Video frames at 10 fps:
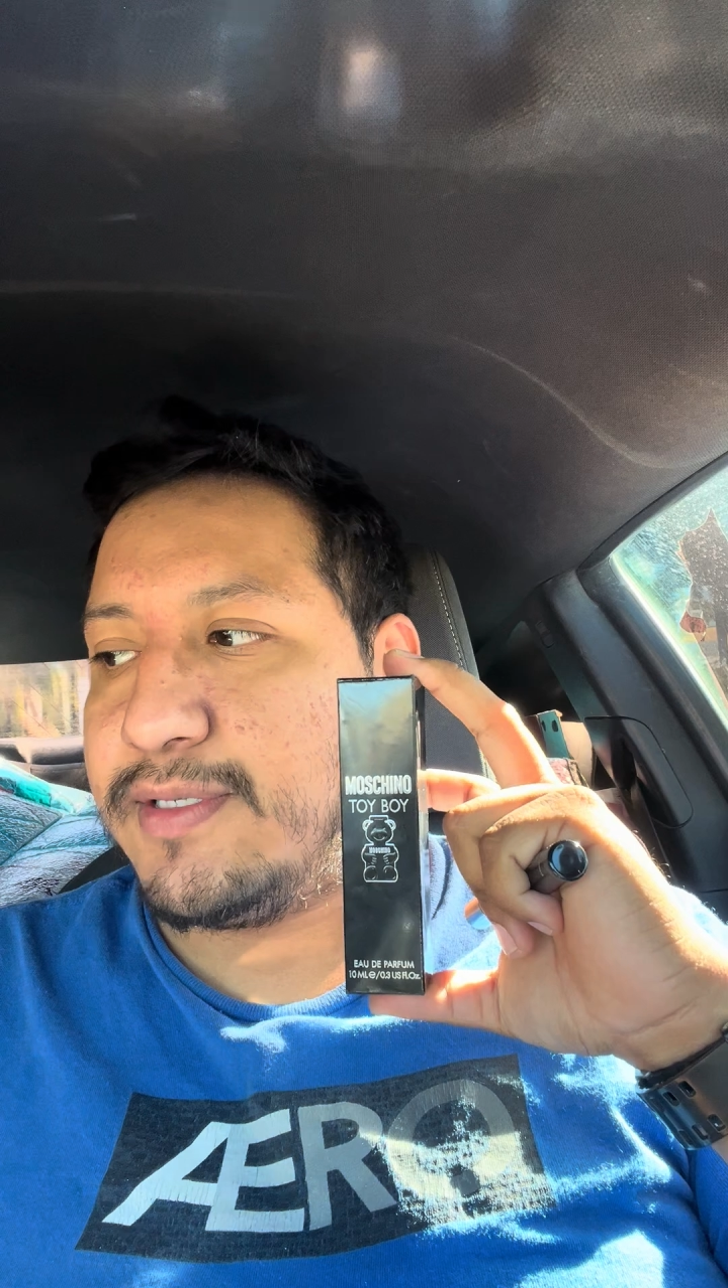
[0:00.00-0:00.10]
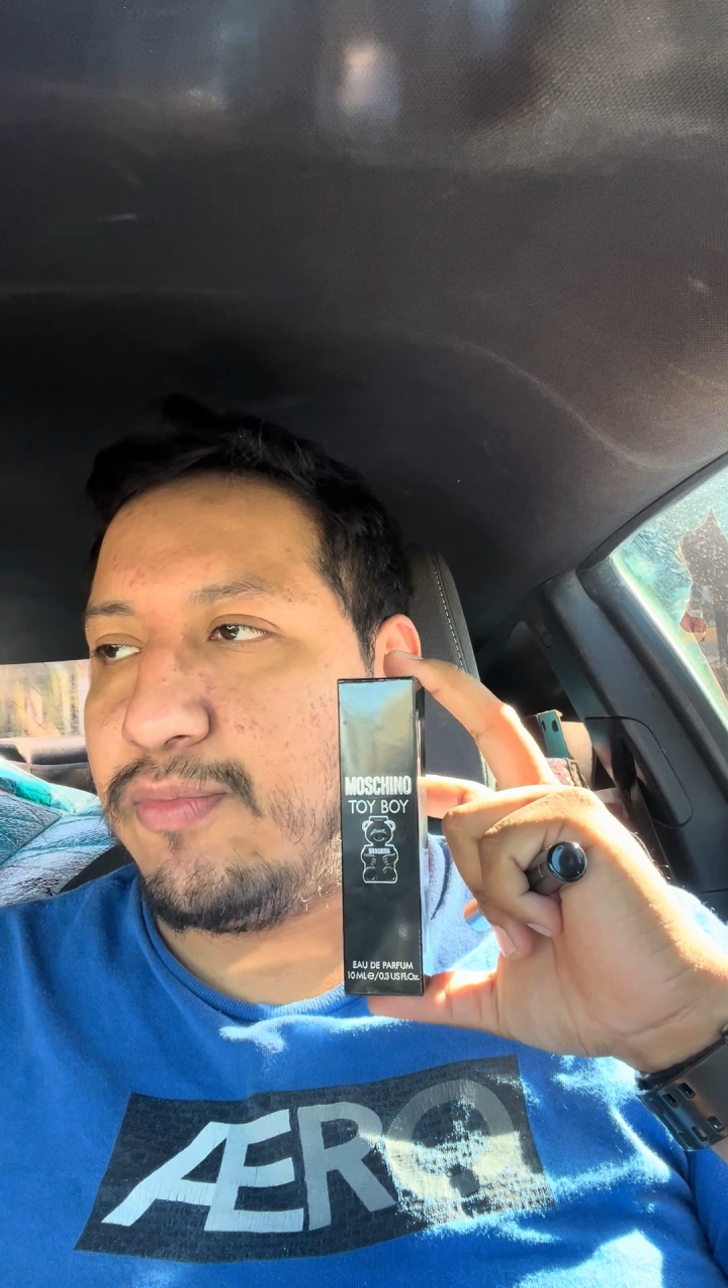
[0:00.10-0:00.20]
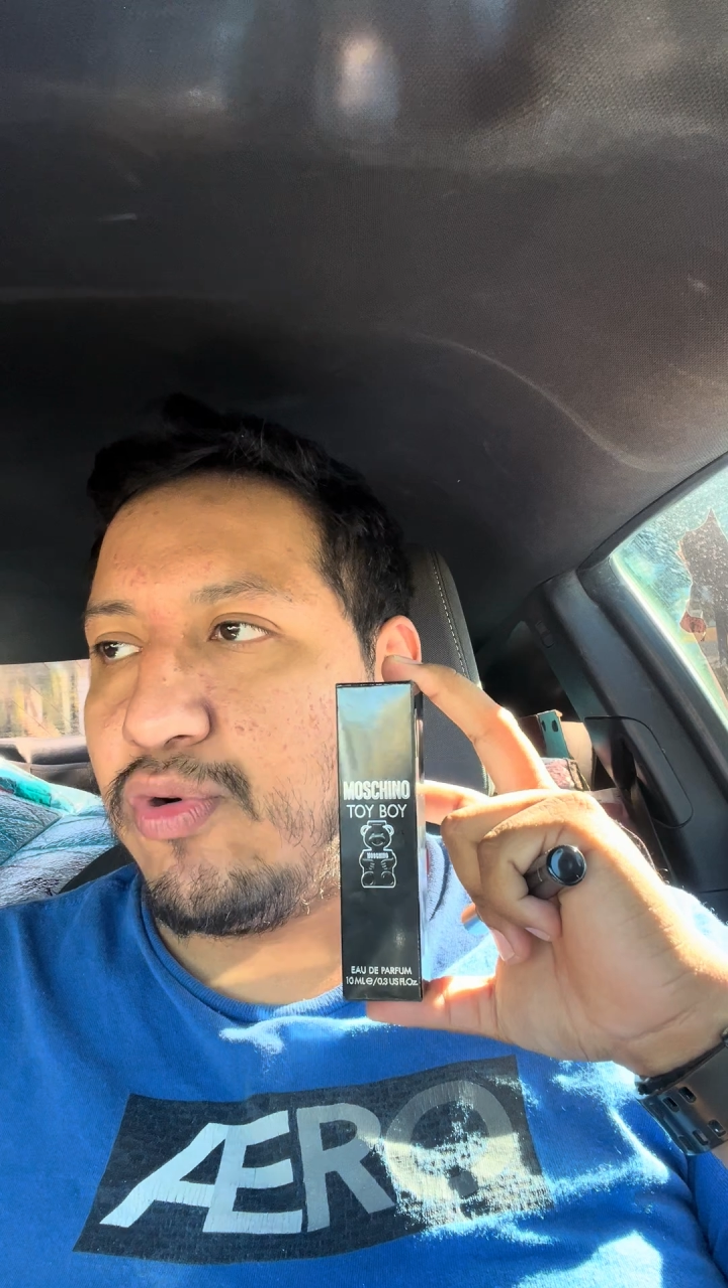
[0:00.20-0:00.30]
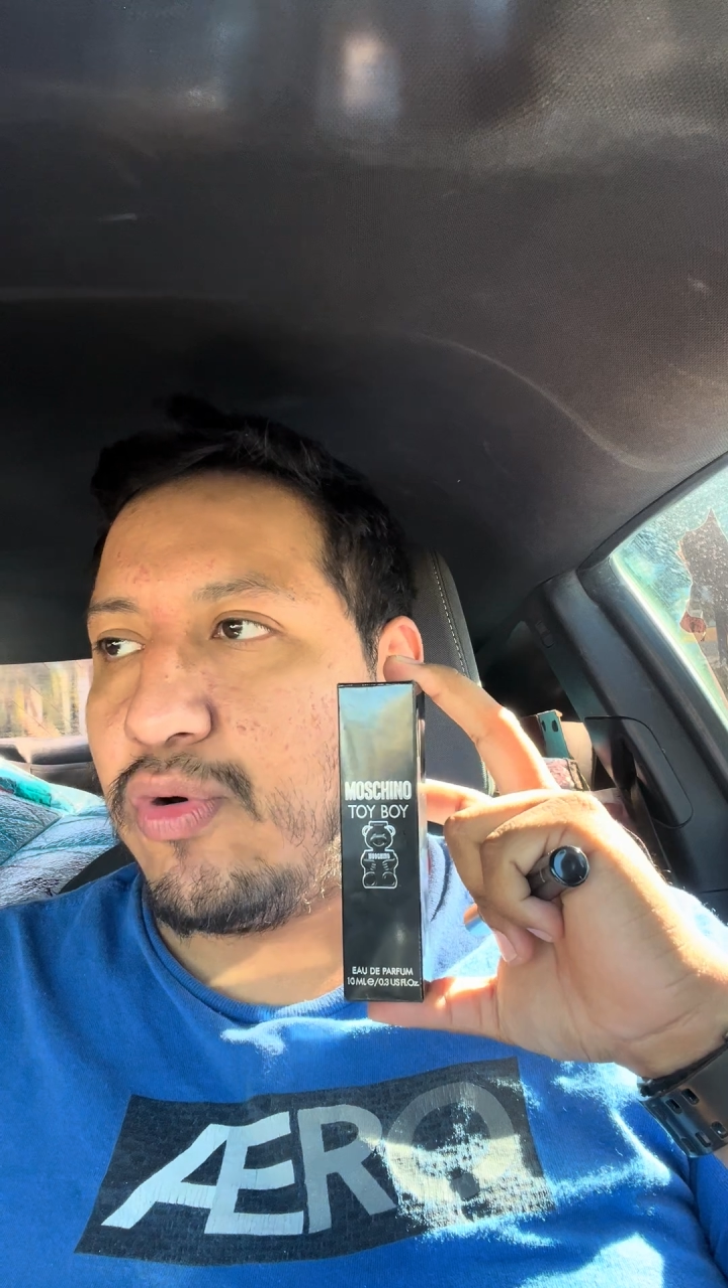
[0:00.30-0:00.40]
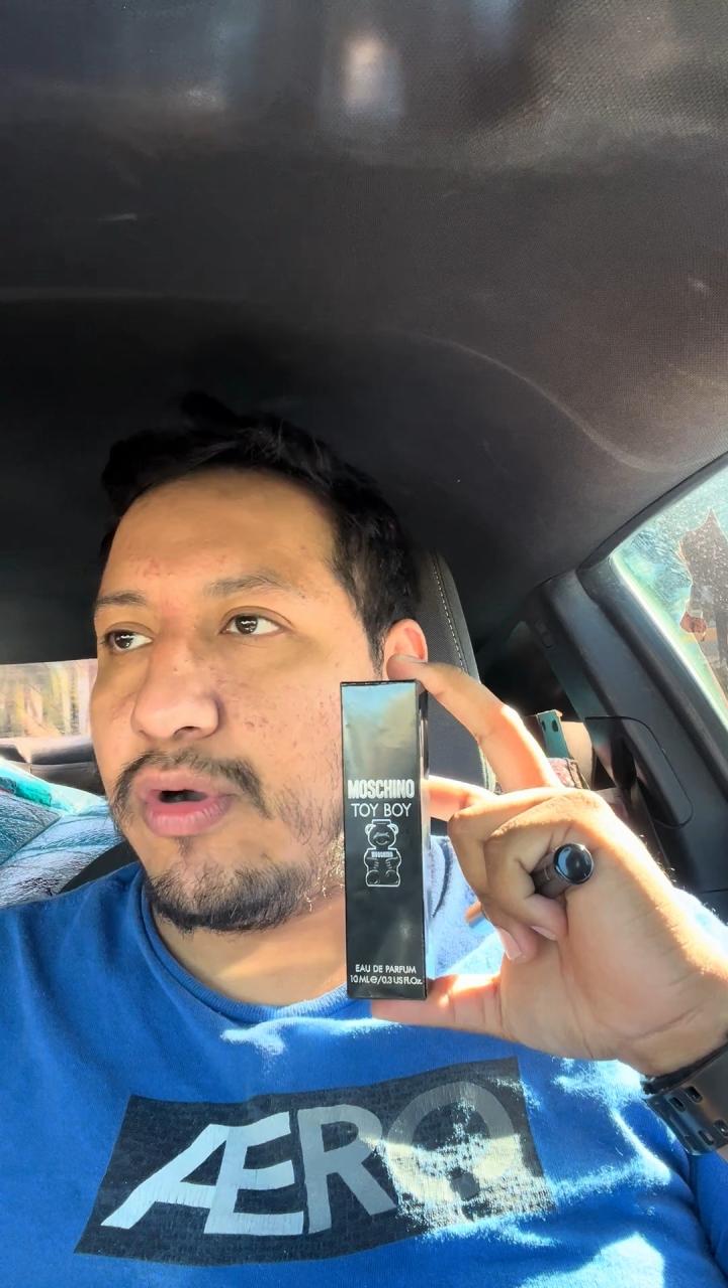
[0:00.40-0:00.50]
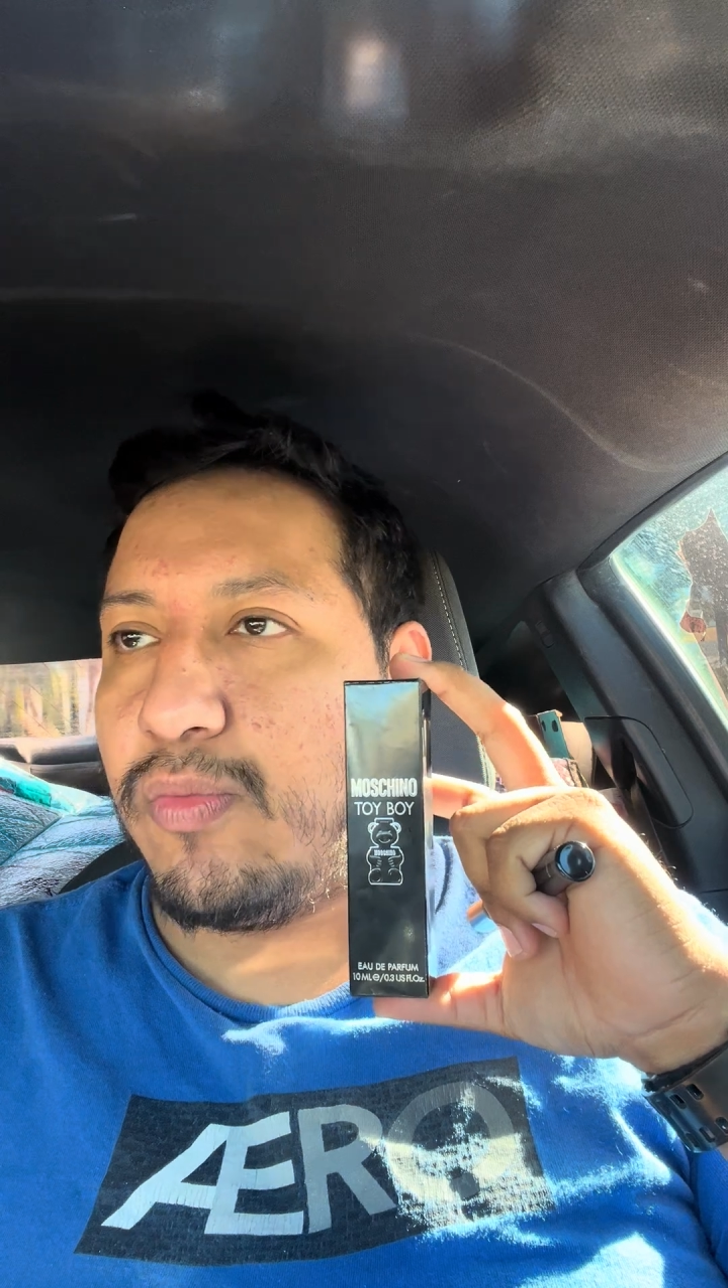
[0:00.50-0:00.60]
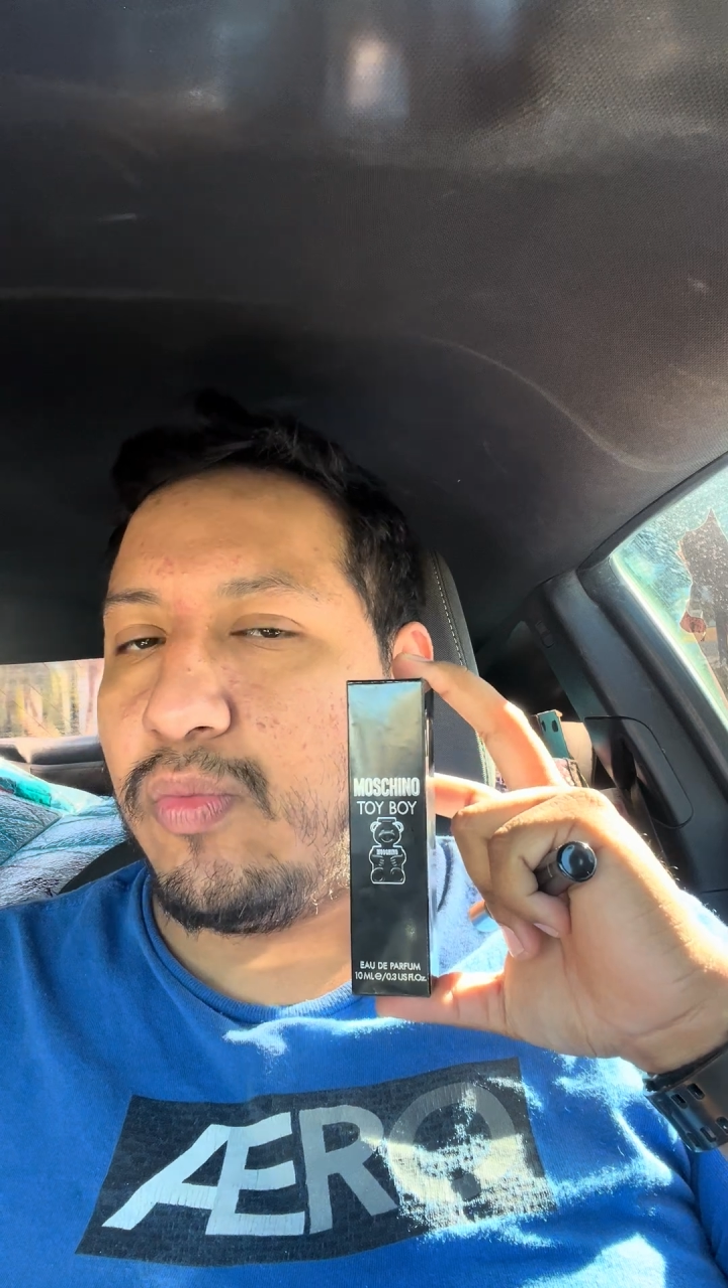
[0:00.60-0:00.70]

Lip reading: more